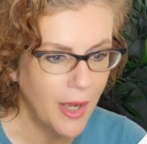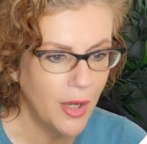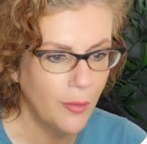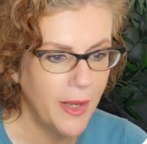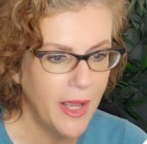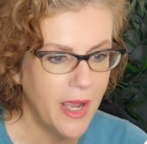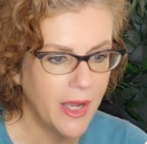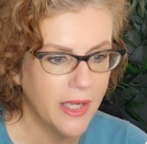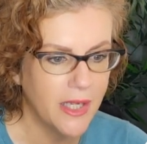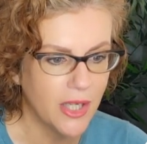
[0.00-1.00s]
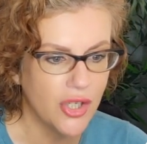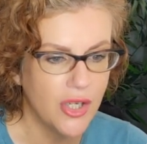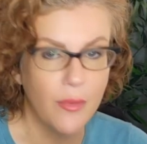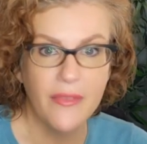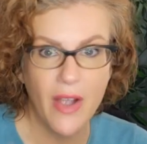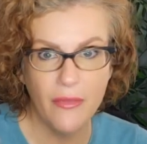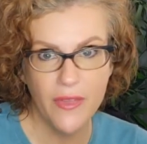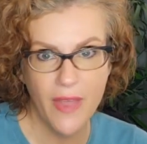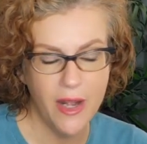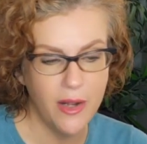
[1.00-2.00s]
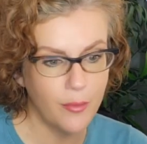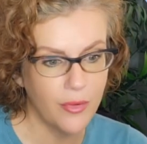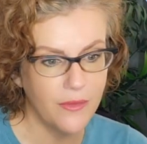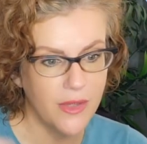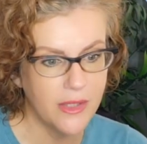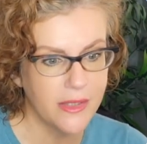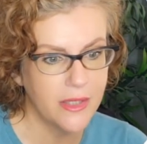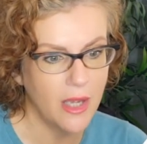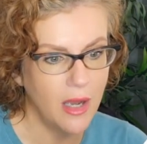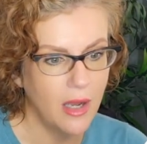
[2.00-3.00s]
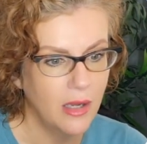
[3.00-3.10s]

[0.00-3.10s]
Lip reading: My OpenAI connection, and we've covered that in a previous